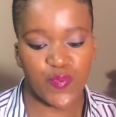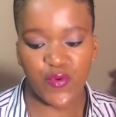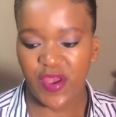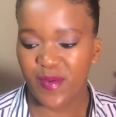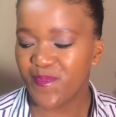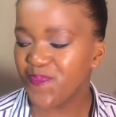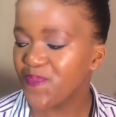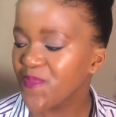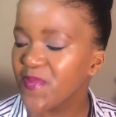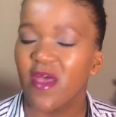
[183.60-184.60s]
pray.
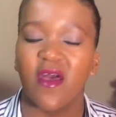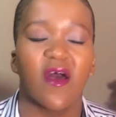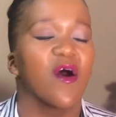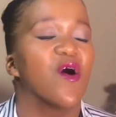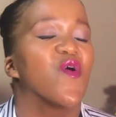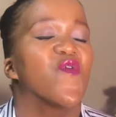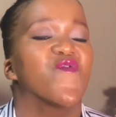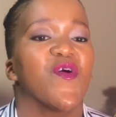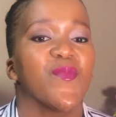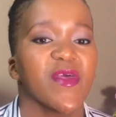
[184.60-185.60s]

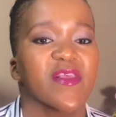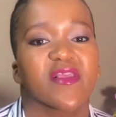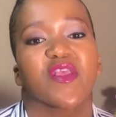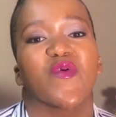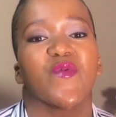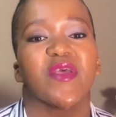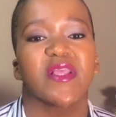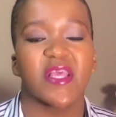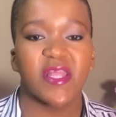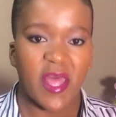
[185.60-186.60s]
From this, we
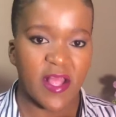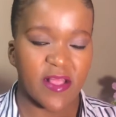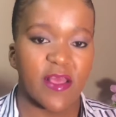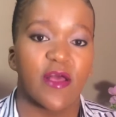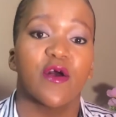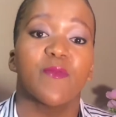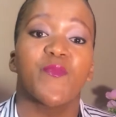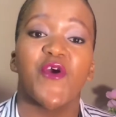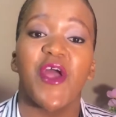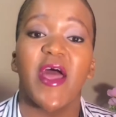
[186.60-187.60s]
see that
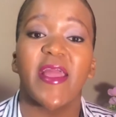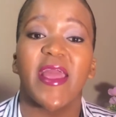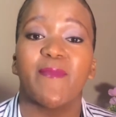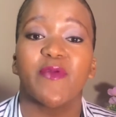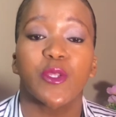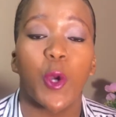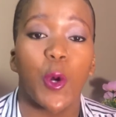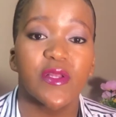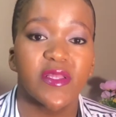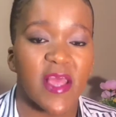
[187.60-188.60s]
prayer can be
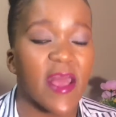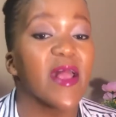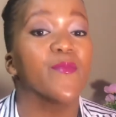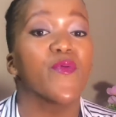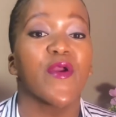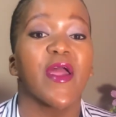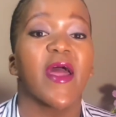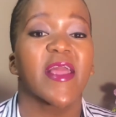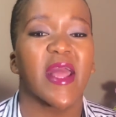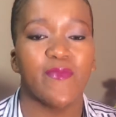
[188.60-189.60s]
taught and prayer
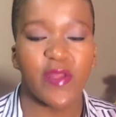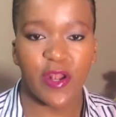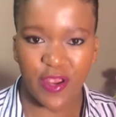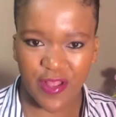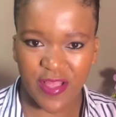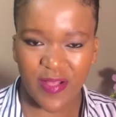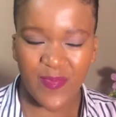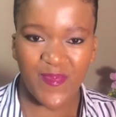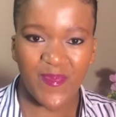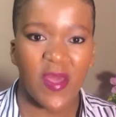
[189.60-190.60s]
can be learned.
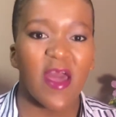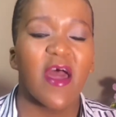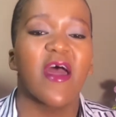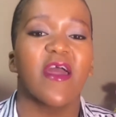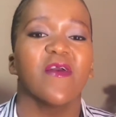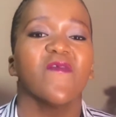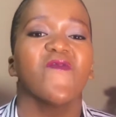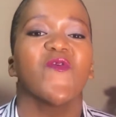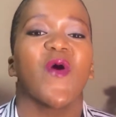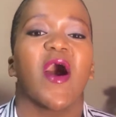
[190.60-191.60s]
If
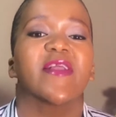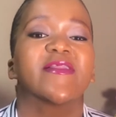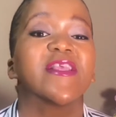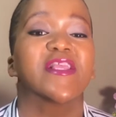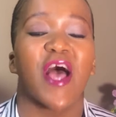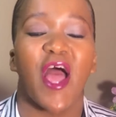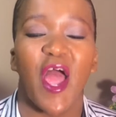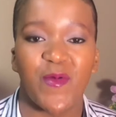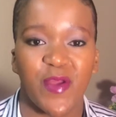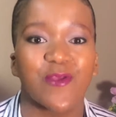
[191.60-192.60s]
you are
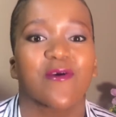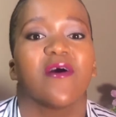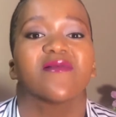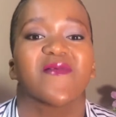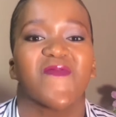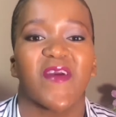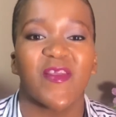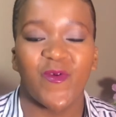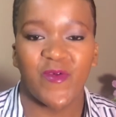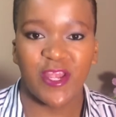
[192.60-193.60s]
desiring to cultivate
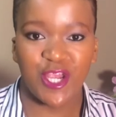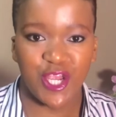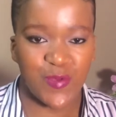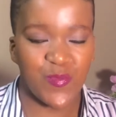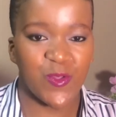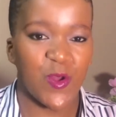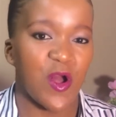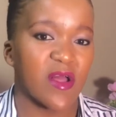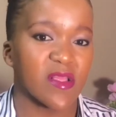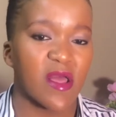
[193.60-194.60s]
your relationship with
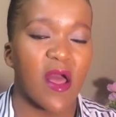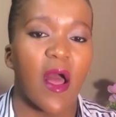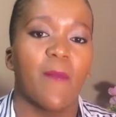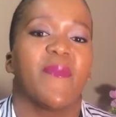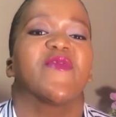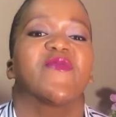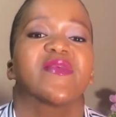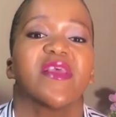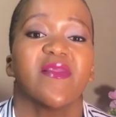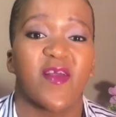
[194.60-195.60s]
God, but you
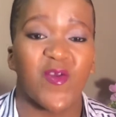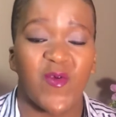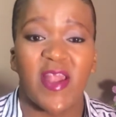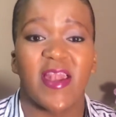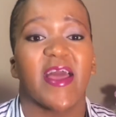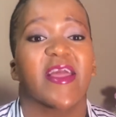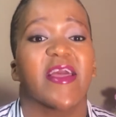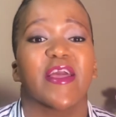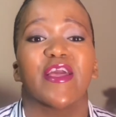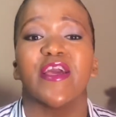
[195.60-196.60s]
see that you are
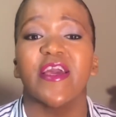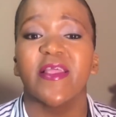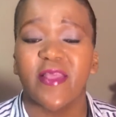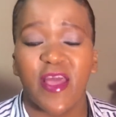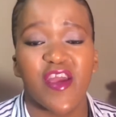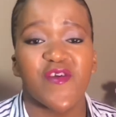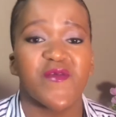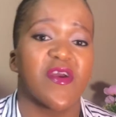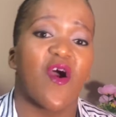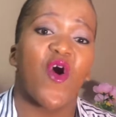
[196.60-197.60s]
lacking in the
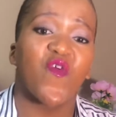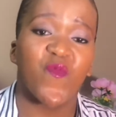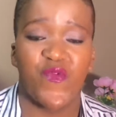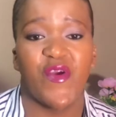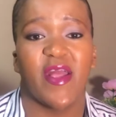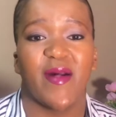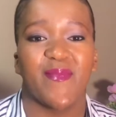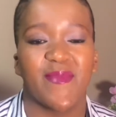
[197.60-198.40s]
area of prayer,